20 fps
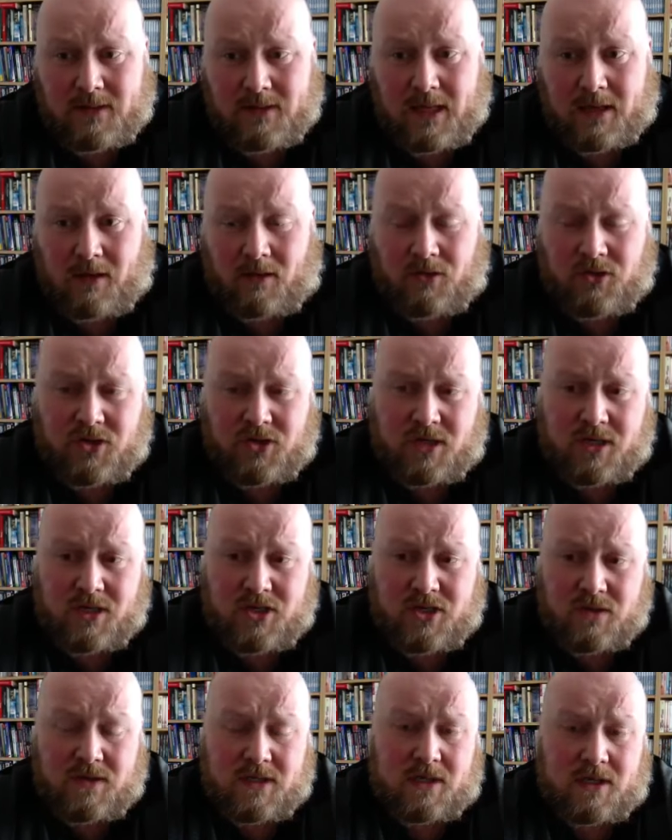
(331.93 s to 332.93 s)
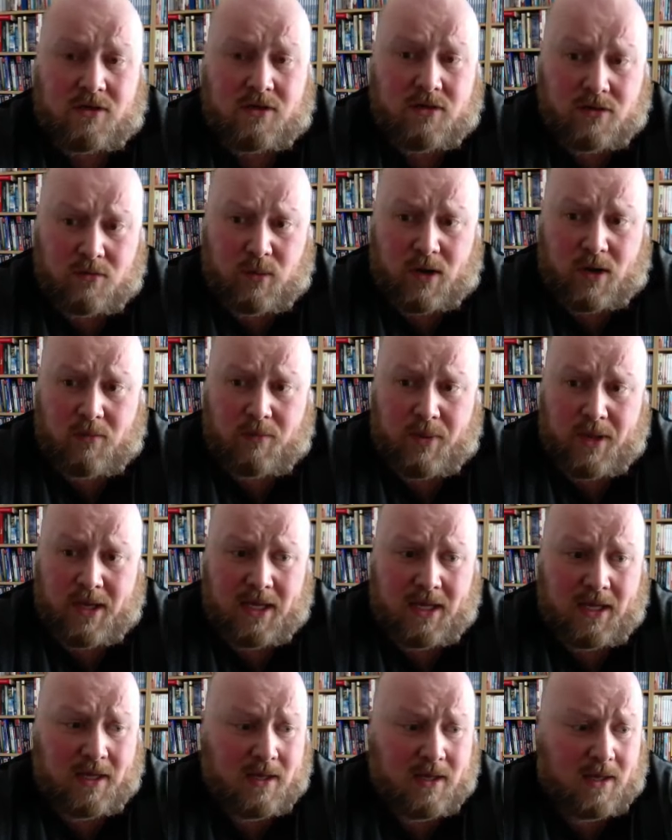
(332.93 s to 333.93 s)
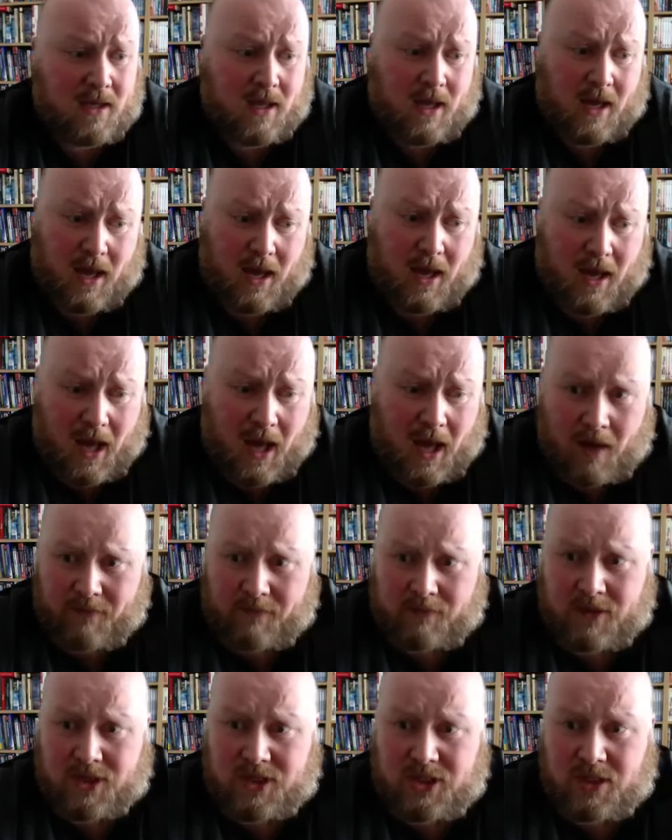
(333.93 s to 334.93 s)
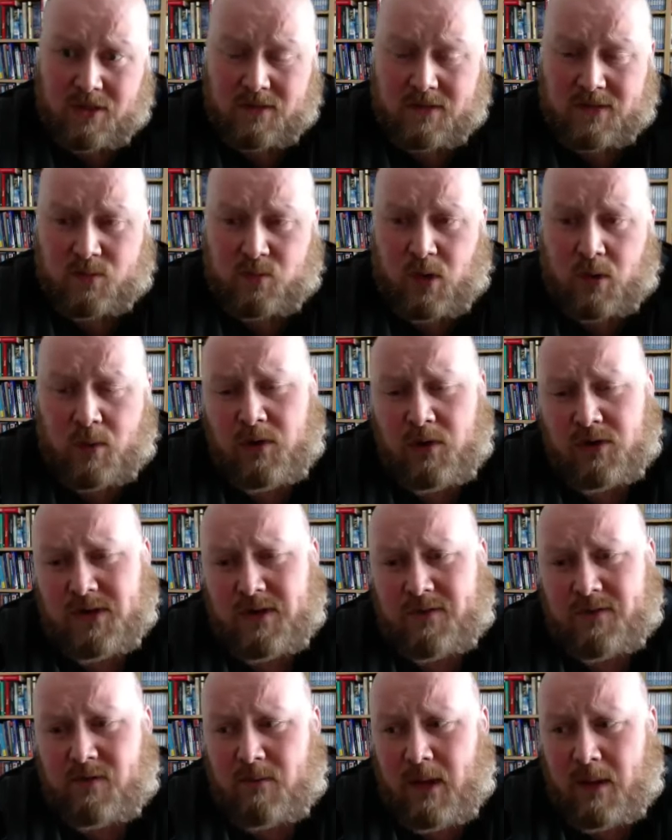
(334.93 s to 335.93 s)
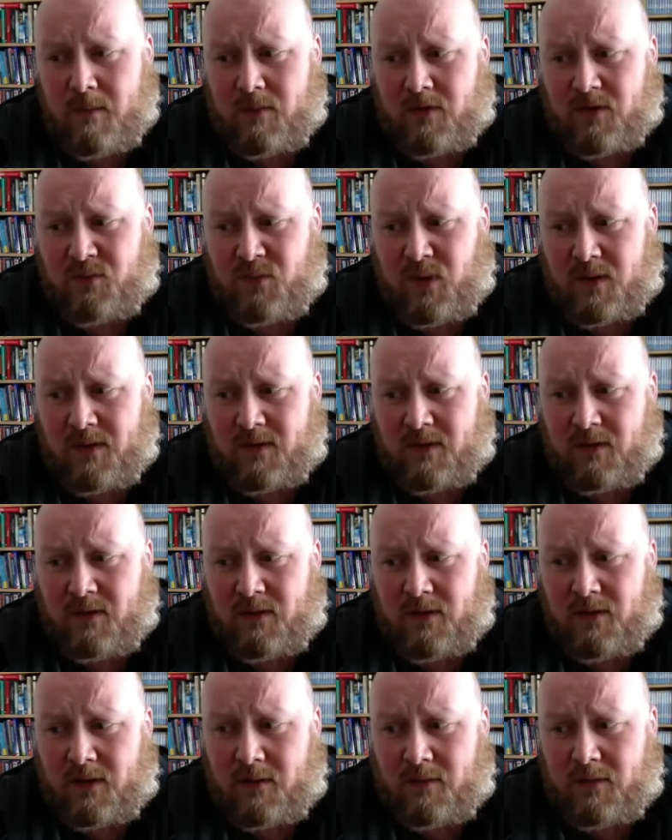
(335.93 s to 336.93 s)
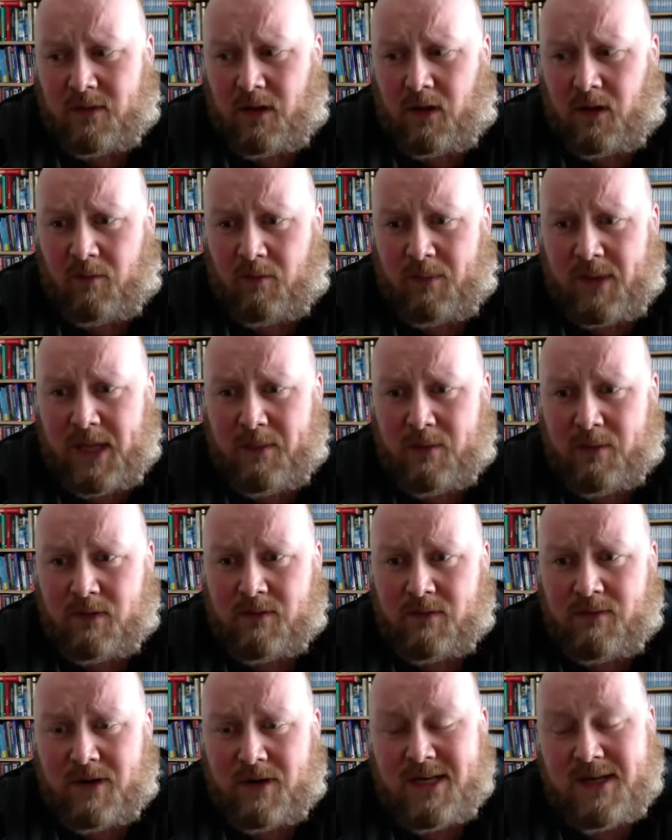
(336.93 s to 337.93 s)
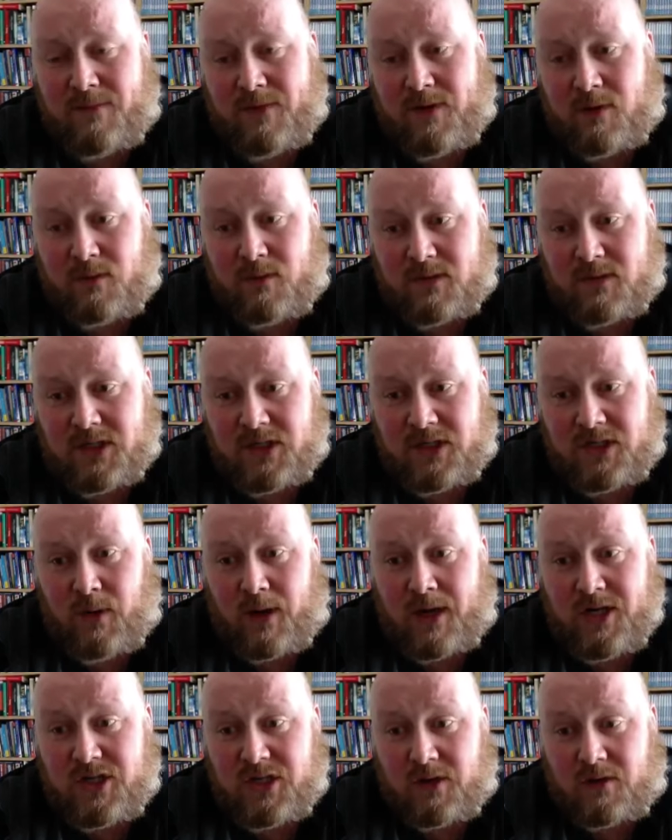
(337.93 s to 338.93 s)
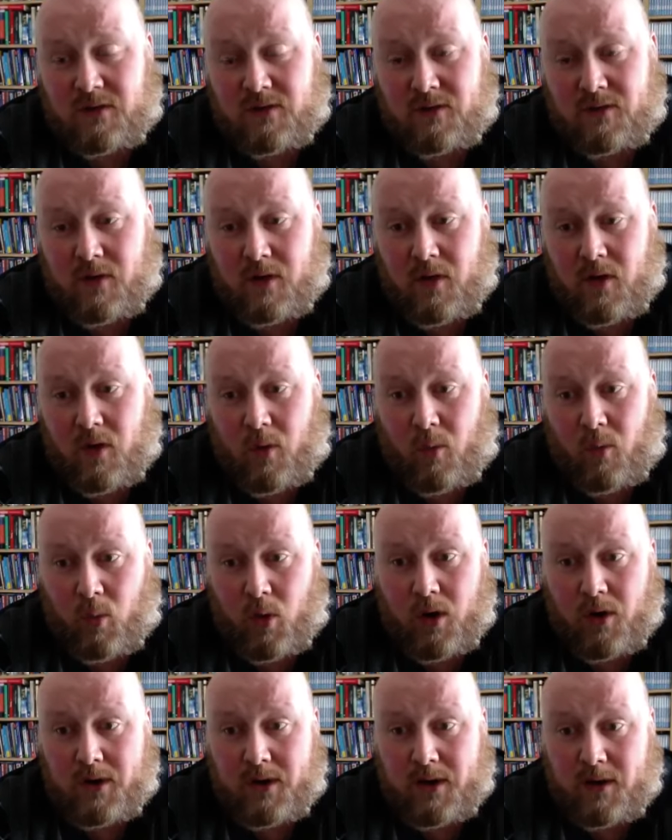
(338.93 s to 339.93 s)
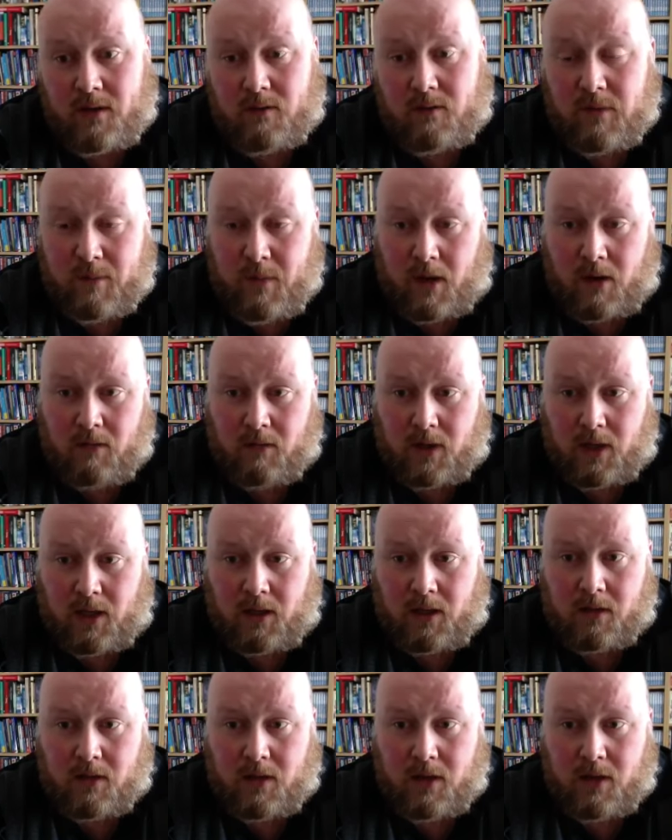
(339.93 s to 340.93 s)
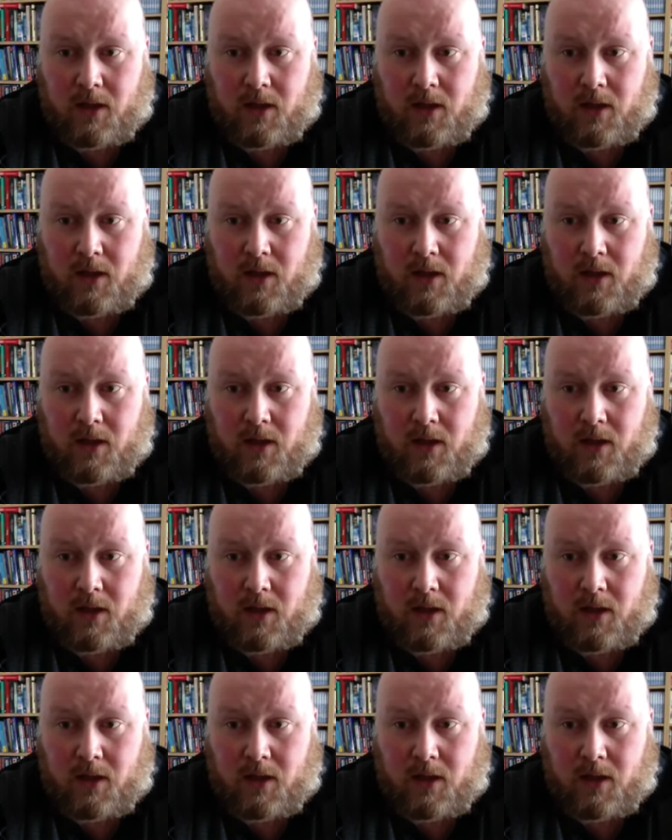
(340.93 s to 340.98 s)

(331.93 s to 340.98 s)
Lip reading: It could well be other issues as well. We also have to remember as well that a lot of people are in very difficult situations working remotely.